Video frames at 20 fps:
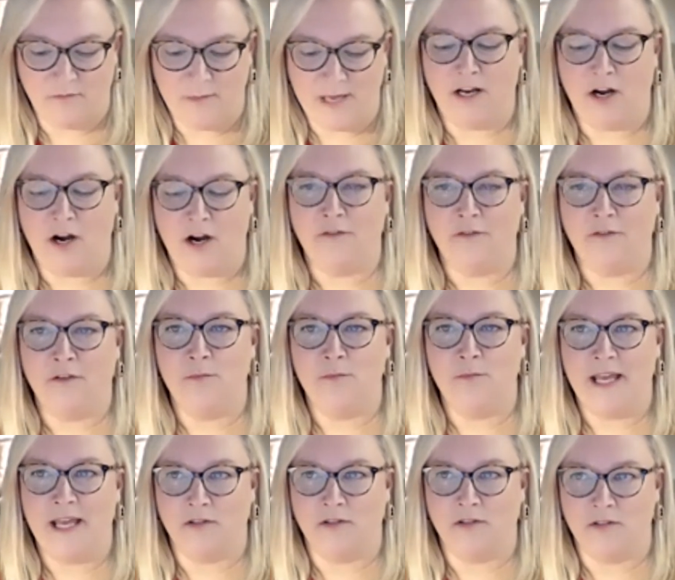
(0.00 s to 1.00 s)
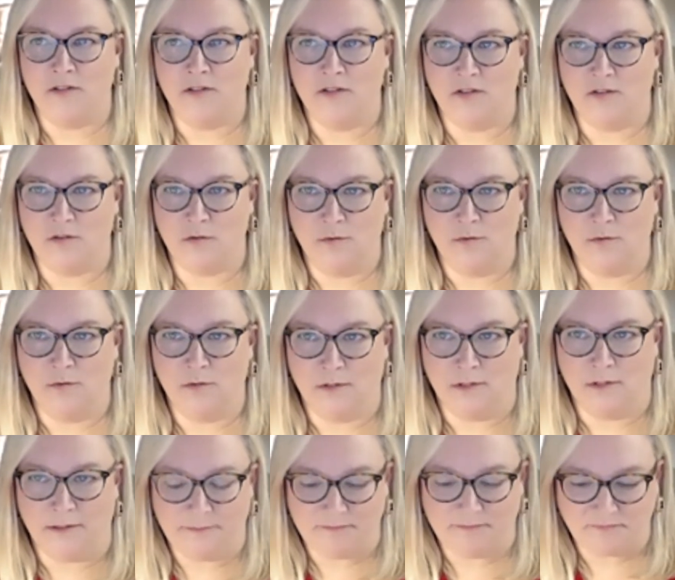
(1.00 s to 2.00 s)
and was professor of medicine at
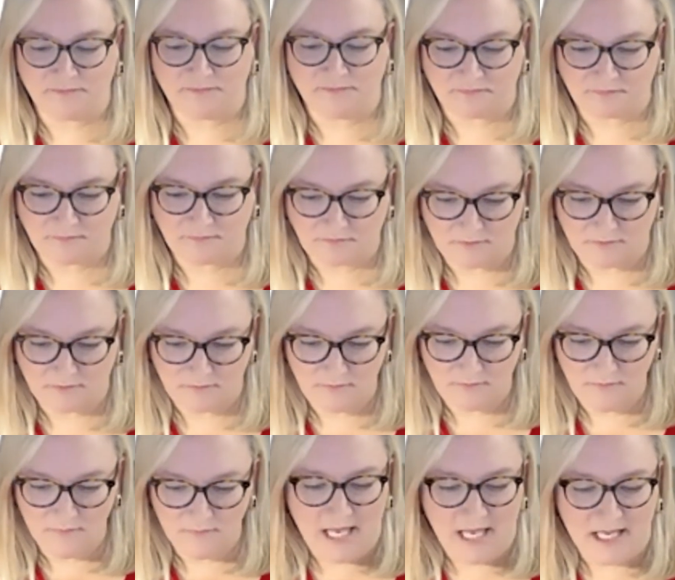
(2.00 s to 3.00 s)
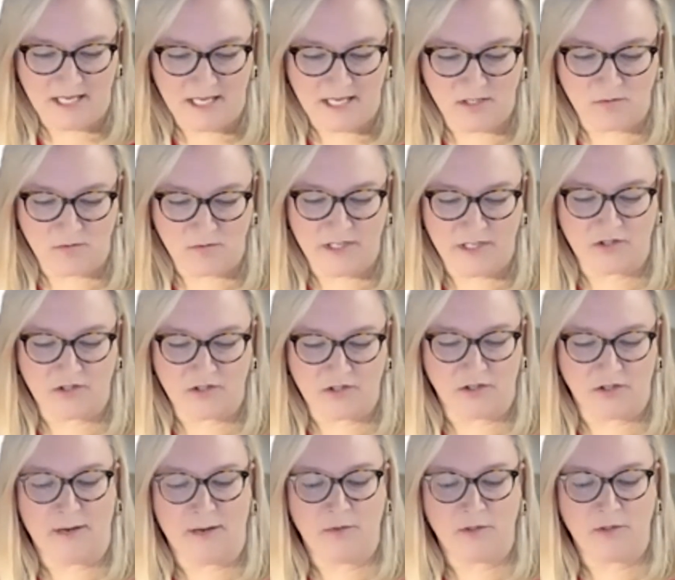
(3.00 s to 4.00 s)
Harvard Medical School.
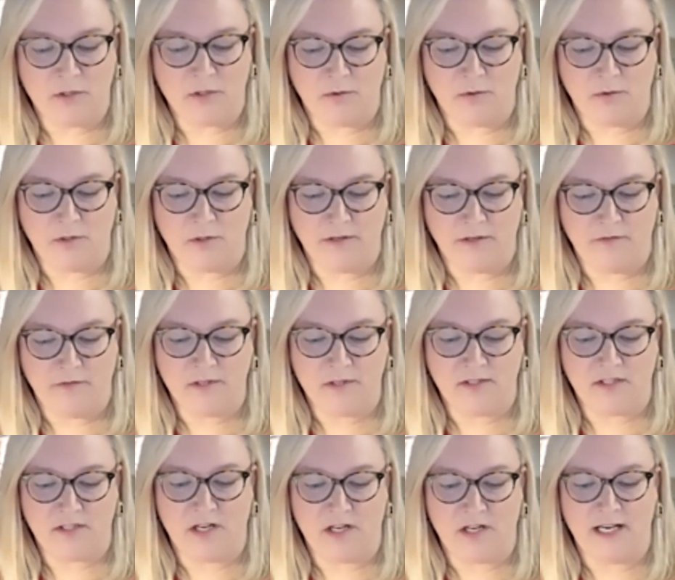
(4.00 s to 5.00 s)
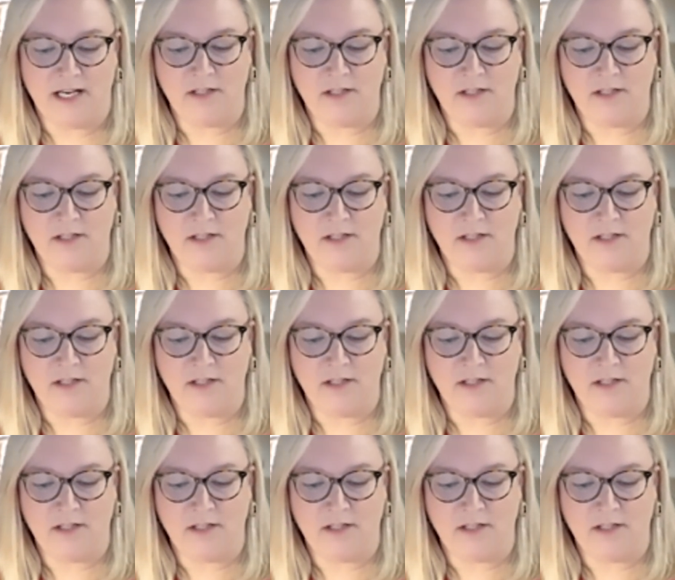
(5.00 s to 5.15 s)
His research